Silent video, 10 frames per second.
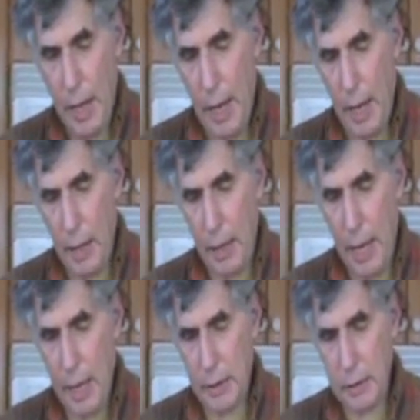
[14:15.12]
and it
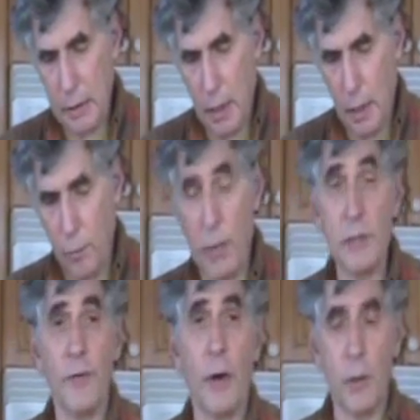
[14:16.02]
has
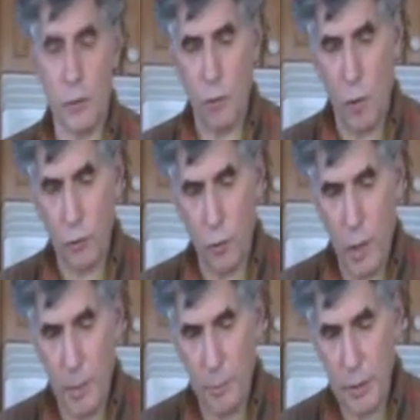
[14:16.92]
resveratrol,
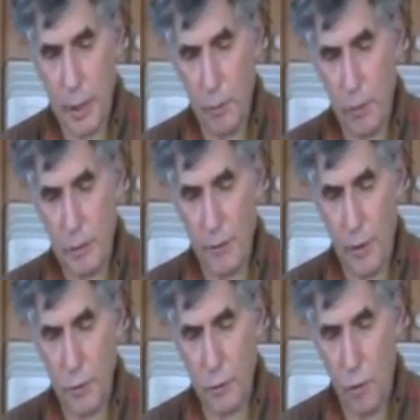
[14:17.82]
20%
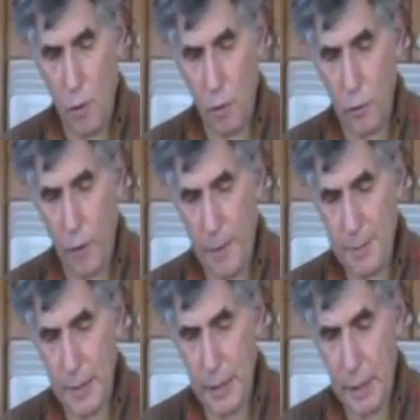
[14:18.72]
resveratrol,
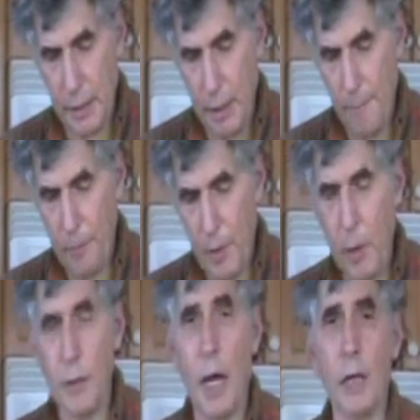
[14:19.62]
grapeseed,
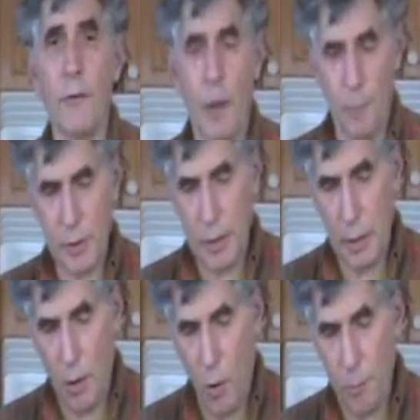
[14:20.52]

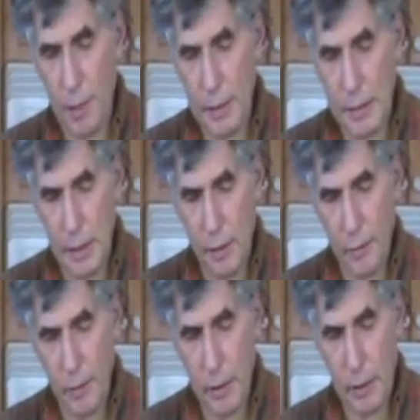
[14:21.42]
95%
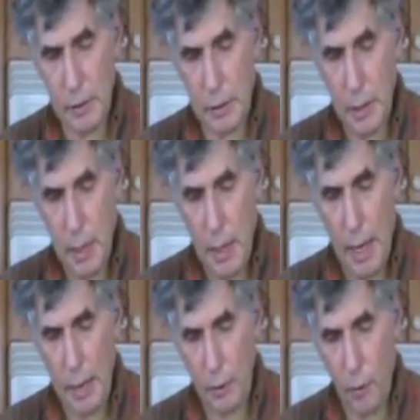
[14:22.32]
OPC3s,
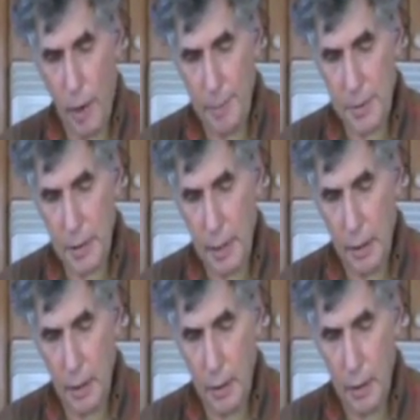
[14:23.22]
and grape
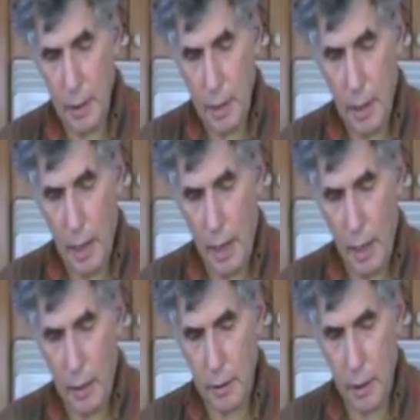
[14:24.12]
skin,
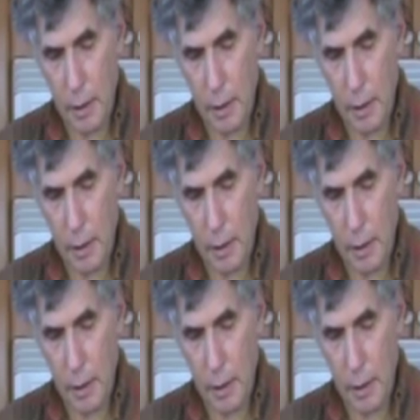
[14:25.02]
and